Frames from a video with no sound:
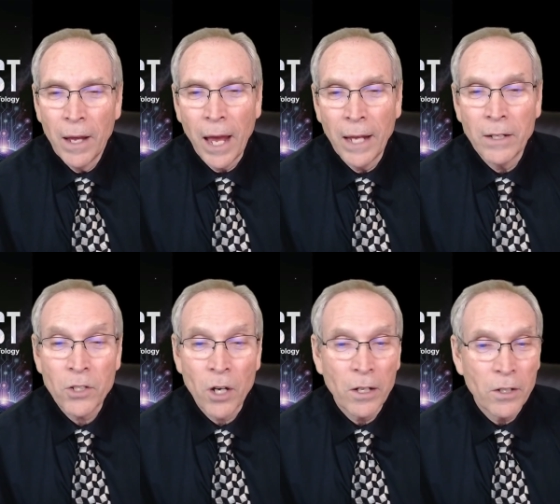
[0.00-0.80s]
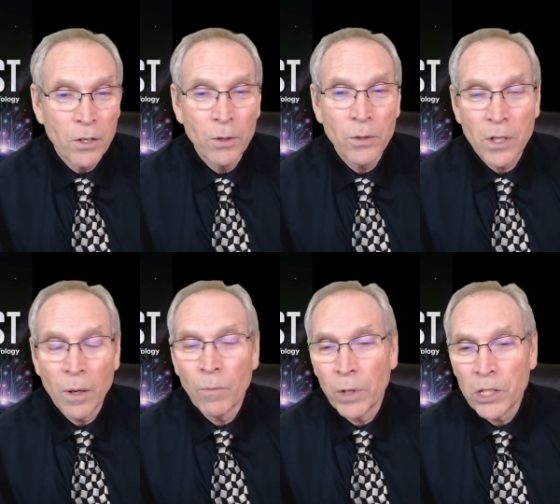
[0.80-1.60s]
and start to do
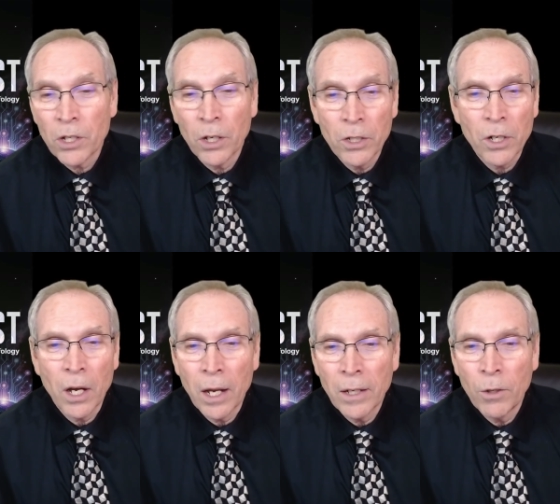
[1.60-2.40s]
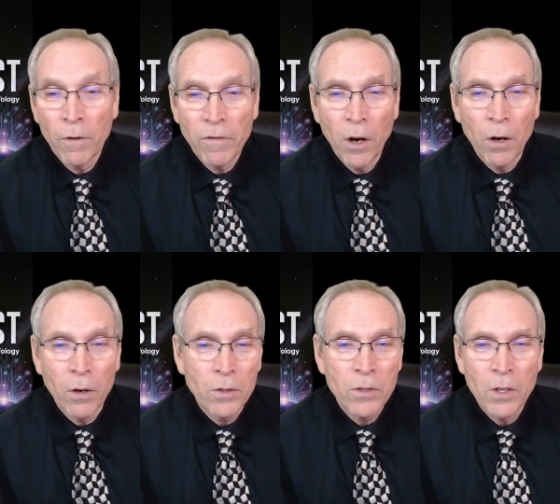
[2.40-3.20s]
some research on UFOs.